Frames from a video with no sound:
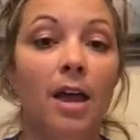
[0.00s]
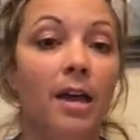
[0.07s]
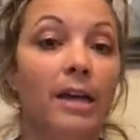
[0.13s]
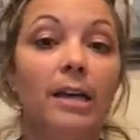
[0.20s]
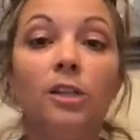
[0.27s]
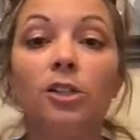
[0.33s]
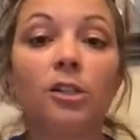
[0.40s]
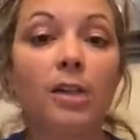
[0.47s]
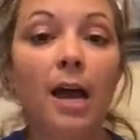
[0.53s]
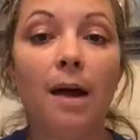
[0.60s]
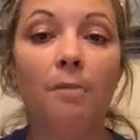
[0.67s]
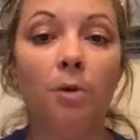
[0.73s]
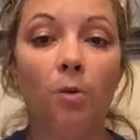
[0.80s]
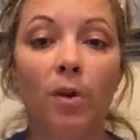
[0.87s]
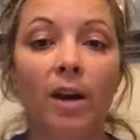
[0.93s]
a kitchen
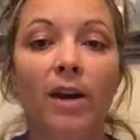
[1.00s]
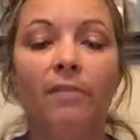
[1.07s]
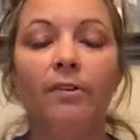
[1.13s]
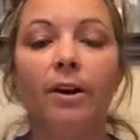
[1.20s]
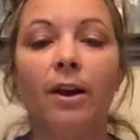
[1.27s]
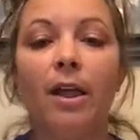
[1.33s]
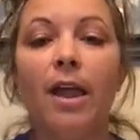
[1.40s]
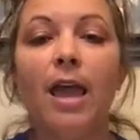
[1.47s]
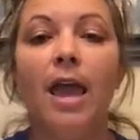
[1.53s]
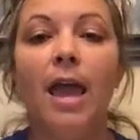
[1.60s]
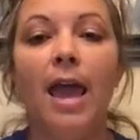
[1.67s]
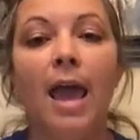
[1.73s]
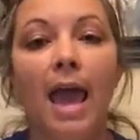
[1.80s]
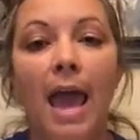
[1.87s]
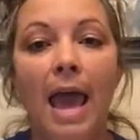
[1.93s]
timer, whatever,
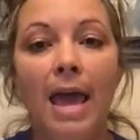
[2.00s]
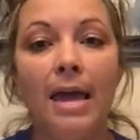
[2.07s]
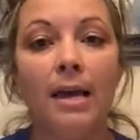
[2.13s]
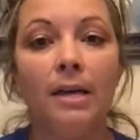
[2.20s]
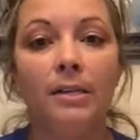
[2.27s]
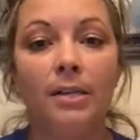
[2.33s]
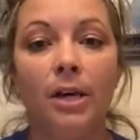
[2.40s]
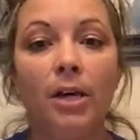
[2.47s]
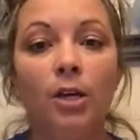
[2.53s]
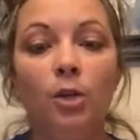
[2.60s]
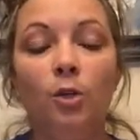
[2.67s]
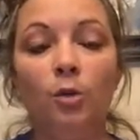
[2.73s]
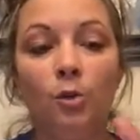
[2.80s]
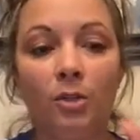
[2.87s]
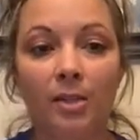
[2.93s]
and
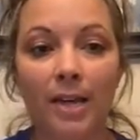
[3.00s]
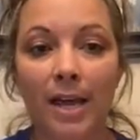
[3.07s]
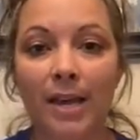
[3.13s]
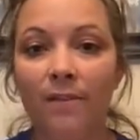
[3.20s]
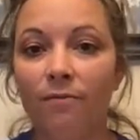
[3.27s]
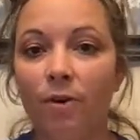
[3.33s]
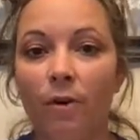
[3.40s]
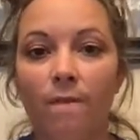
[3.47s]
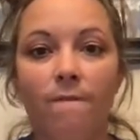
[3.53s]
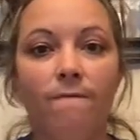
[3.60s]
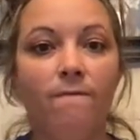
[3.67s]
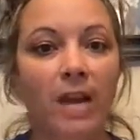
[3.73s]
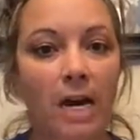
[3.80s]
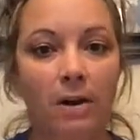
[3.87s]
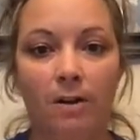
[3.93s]
you set it for a
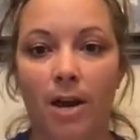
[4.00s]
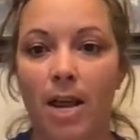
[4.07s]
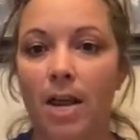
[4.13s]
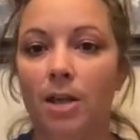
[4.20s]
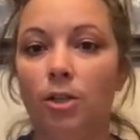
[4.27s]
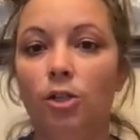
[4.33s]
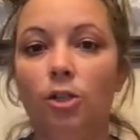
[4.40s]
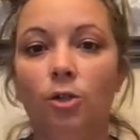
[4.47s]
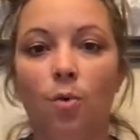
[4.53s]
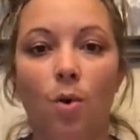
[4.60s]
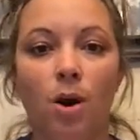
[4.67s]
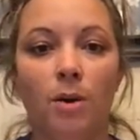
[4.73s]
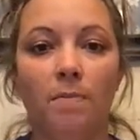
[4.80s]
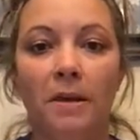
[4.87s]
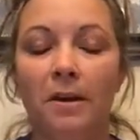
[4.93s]
very
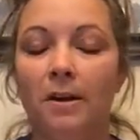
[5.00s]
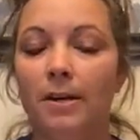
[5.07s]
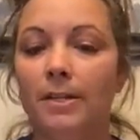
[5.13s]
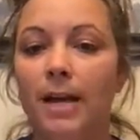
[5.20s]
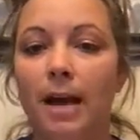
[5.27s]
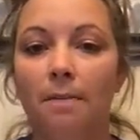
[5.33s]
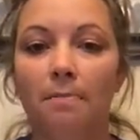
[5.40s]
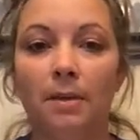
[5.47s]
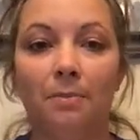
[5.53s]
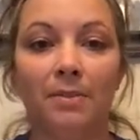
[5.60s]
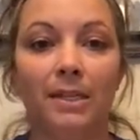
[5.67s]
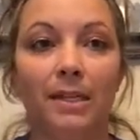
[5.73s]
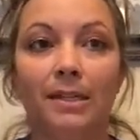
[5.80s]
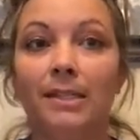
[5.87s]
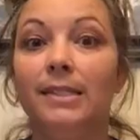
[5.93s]
short period of time. That
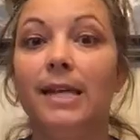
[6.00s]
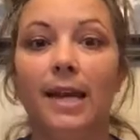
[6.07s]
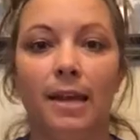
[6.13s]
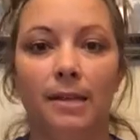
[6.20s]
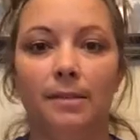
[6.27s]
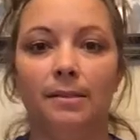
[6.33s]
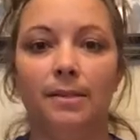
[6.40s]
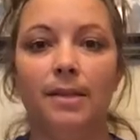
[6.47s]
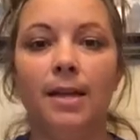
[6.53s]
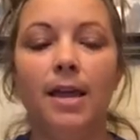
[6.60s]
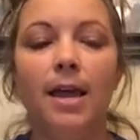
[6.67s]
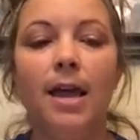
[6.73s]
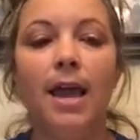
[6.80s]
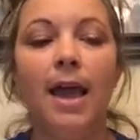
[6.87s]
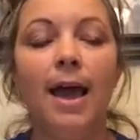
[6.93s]
was like seconds.
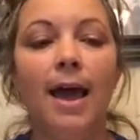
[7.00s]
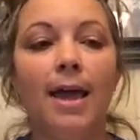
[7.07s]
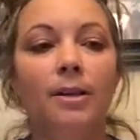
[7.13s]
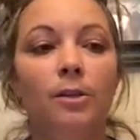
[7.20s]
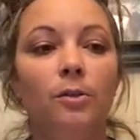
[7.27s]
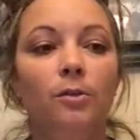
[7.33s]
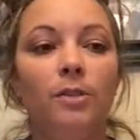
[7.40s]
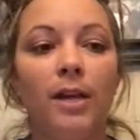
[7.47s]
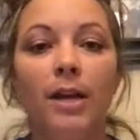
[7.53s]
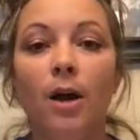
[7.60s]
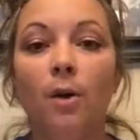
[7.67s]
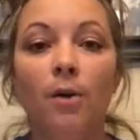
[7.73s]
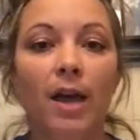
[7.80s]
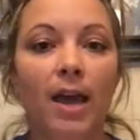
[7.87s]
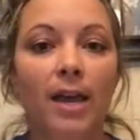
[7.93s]
And you say,
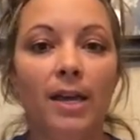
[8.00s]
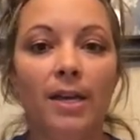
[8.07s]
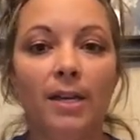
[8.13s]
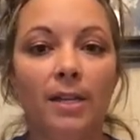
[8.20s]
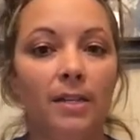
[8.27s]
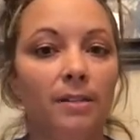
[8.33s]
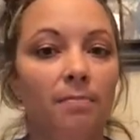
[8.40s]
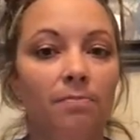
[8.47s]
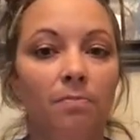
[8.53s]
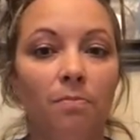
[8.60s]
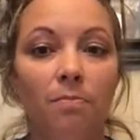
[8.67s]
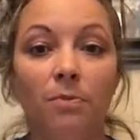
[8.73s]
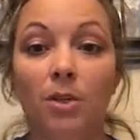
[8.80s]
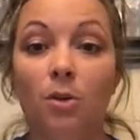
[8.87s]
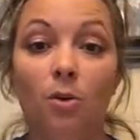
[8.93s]
okay, in,
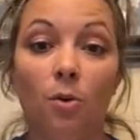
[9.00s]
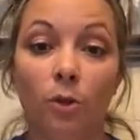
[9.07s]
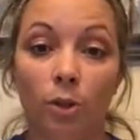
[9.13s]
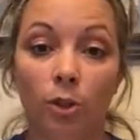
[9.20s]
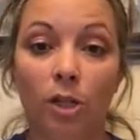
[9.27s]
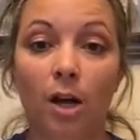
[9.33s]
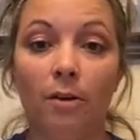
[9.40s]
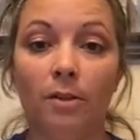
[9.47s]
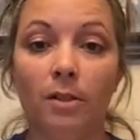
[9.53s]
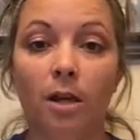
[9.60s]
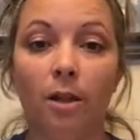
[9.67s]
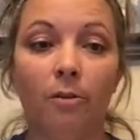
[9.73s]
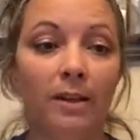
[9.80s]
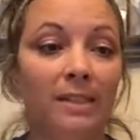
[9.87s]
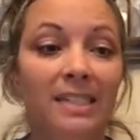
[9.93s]
what your child can
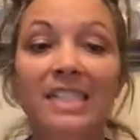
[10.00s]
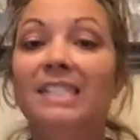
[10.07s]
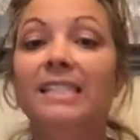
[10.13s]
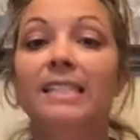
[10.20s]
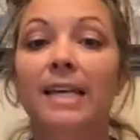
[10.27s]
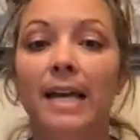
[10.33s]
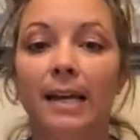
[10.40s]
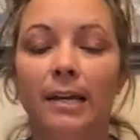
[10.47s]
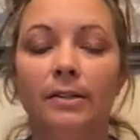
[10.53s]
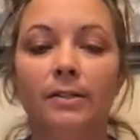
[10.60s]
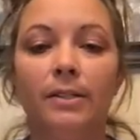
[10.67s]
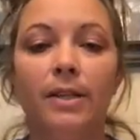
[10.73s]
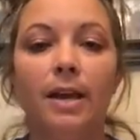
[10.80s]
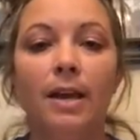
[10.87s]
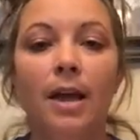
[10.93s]
tolerate, 10
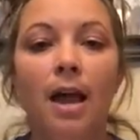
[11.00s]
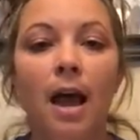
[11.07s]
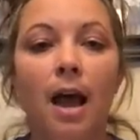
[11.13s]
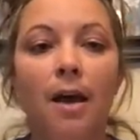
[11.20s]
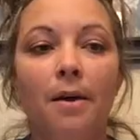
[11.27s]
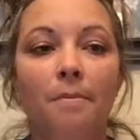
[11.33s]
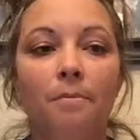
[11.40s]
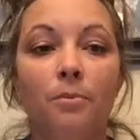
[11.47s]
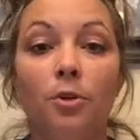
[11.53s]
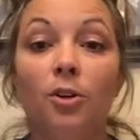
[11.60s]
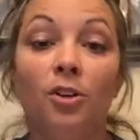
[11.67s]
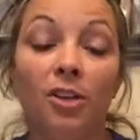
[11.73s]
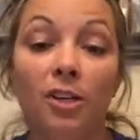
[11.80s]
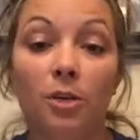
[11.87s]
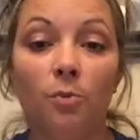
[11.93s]
seconds,
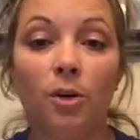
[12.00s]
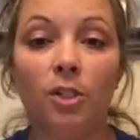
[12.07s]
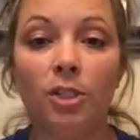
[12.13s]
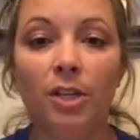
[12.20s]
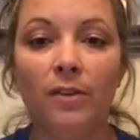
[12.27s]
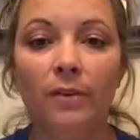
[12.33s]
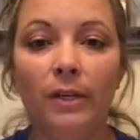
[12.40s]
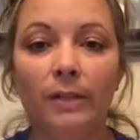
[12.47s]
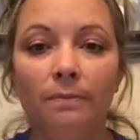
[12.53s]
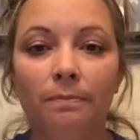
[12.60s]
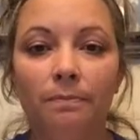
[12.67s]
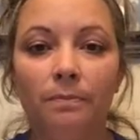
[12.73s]
you're going to need to watch TV.